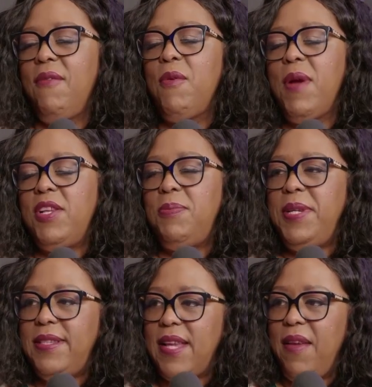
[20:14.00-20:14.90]
have a right to
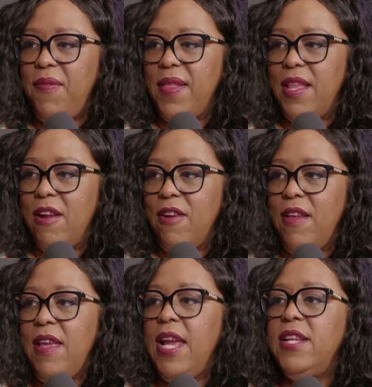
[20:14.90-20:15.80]
be safe in there.
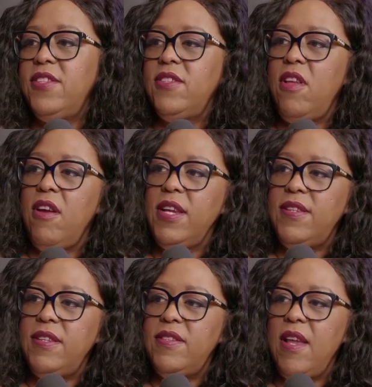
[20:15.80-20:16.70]
And as long
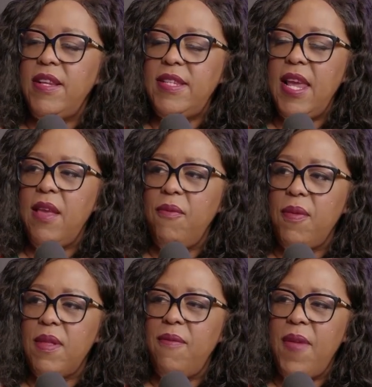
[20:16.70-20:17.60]
as it's not taking
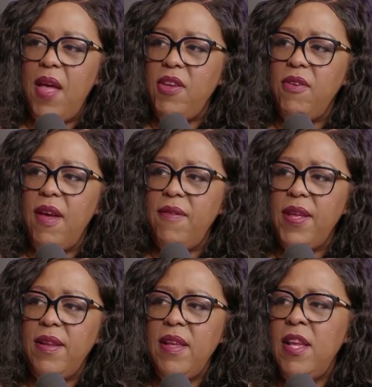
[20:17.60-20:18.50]
from the value of
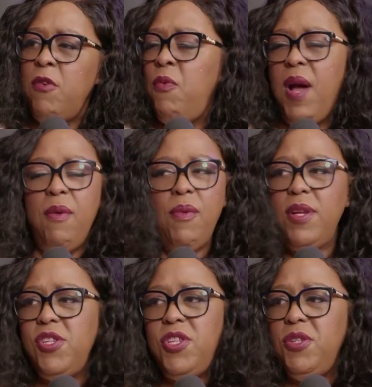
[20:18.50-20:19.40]
it, why
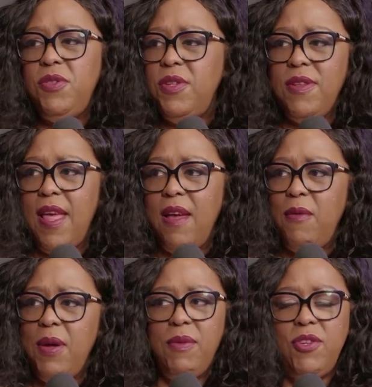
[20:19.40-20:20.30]
wouldn't you do that?
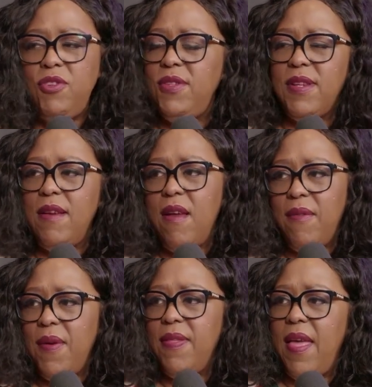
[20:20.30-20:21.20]
Why wouldn't you sign
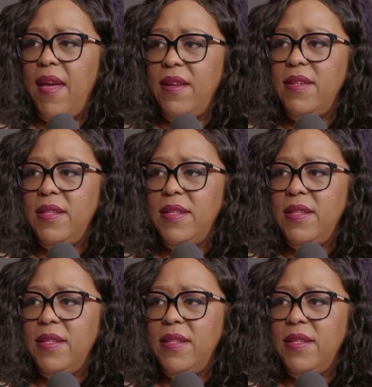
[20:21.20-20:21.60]
off on that?